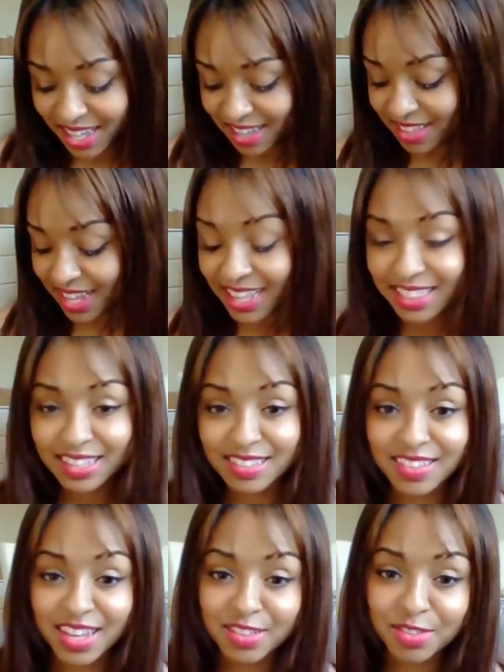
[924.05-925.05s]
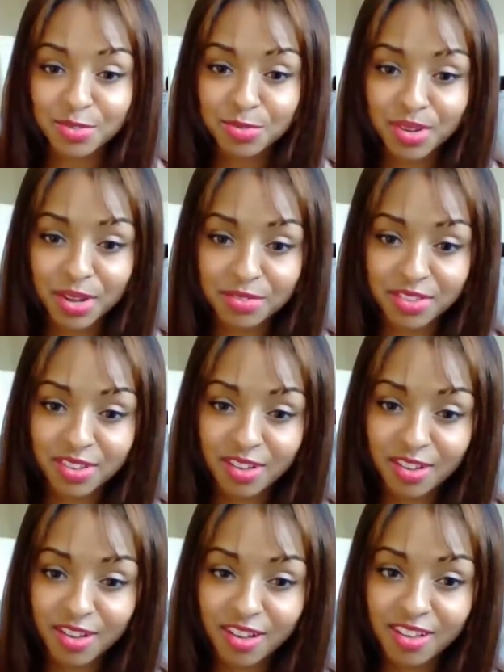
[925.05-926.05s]
Because I got this tattoo when I was in
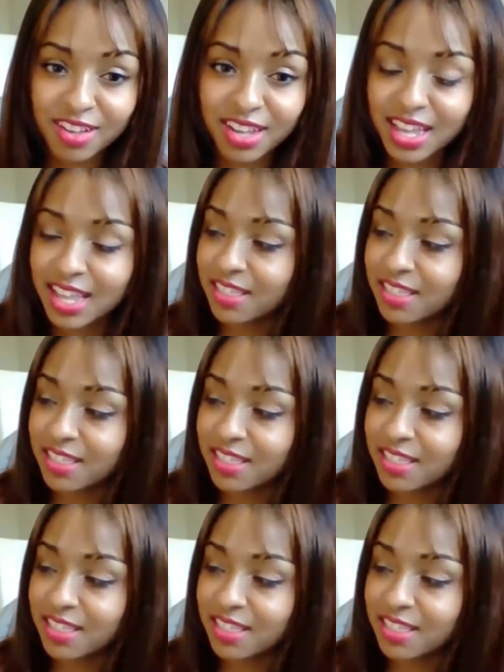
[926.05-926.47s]
Hong Kong,